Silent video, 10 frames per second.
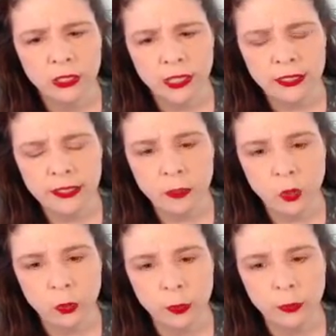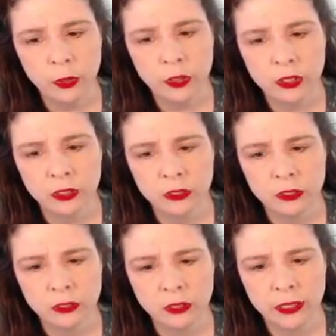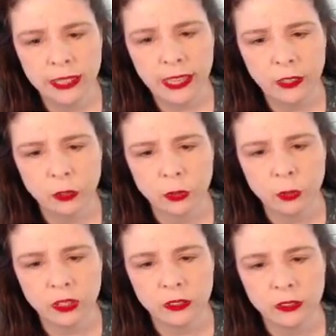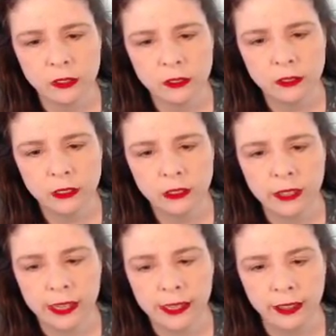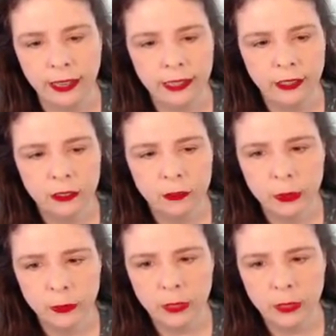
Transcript: I seem to remember the couch with the little guy on it, but